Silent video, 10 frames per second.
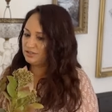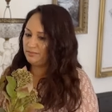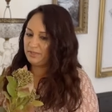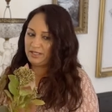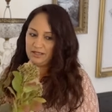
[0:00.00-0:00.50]
to
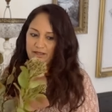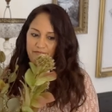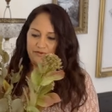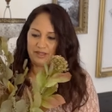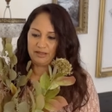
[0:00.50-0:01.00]
make
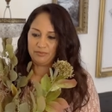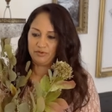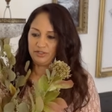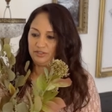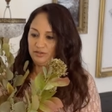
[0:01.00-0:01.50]
if I am
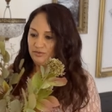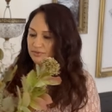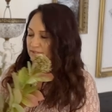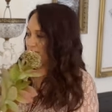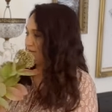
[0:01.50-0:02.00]
gonna
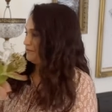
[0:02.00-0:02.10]
use